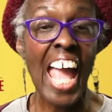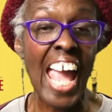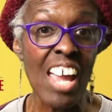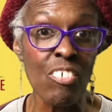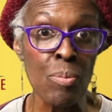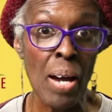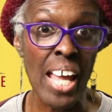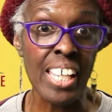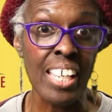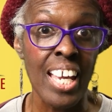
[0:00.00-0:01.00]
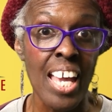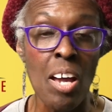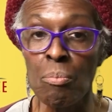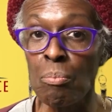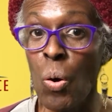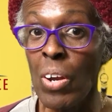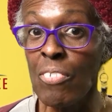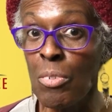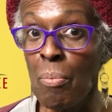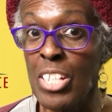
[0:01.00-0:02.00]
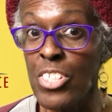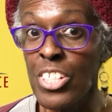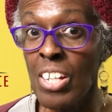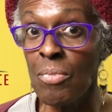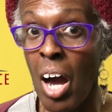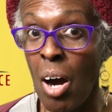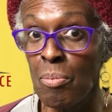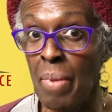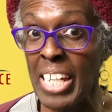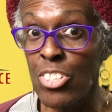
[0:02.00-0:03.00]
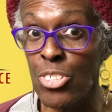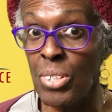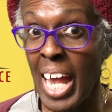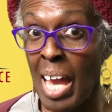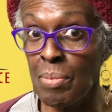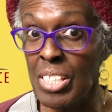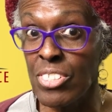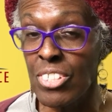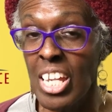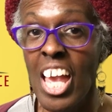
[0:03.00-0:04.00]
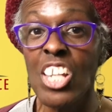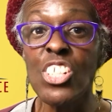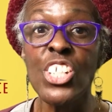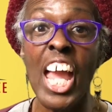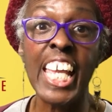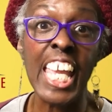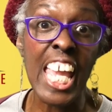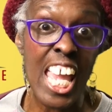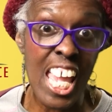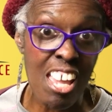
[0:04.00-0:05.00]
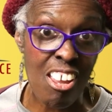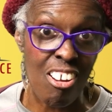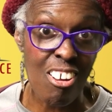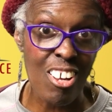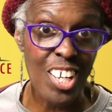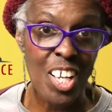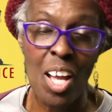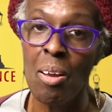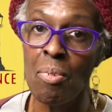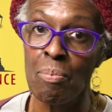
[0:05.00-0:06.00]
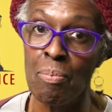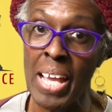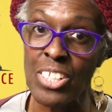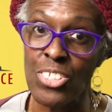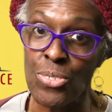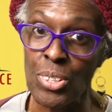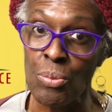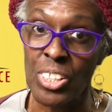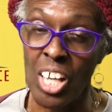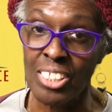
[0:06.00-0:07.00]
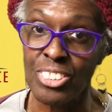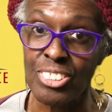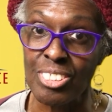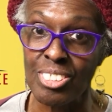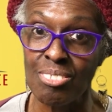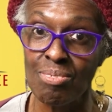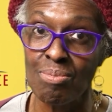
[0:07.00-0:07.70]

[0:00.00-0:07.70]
Hey everybody, more information on Main Street happenings, check here, Main Street with Constance.